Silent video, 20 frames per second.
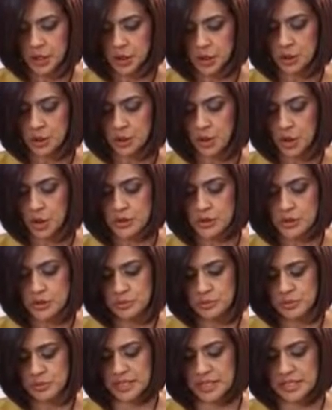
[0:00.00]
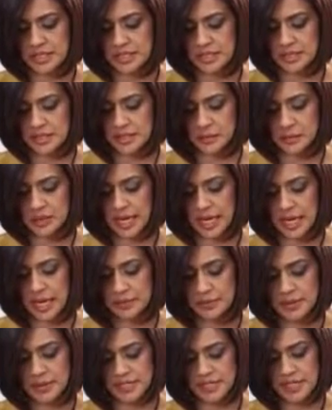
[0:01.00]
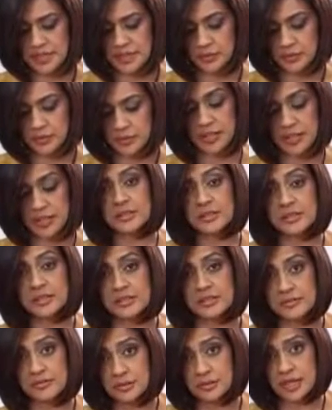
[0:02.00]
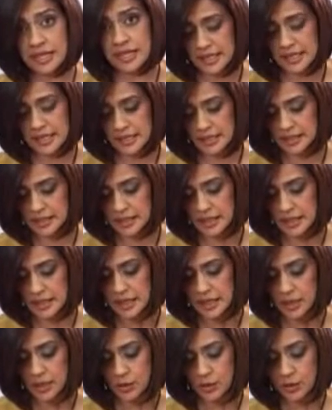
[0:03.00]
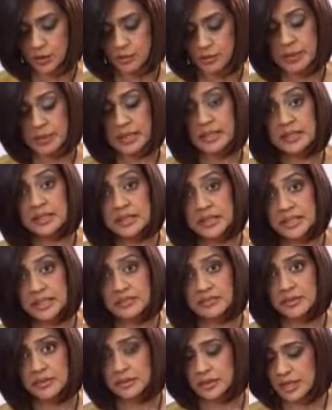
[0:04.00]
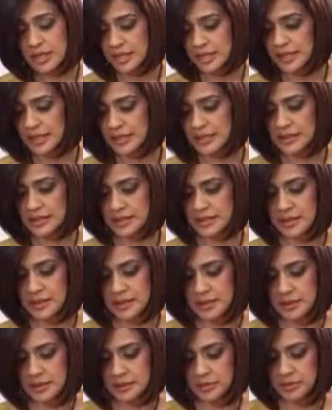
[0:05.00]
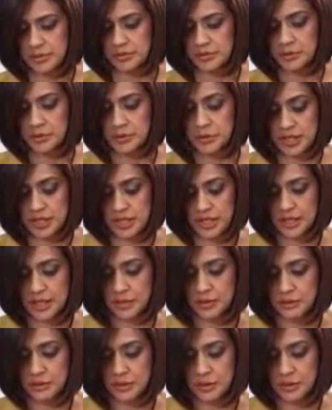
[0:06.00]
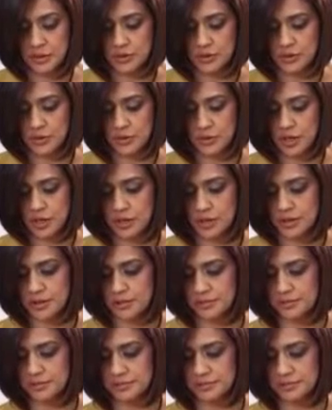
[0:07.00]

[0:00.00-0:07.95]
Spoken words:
You could also mix this with apple cider vinegar if you like, or milk if you like, but for today we'll use water.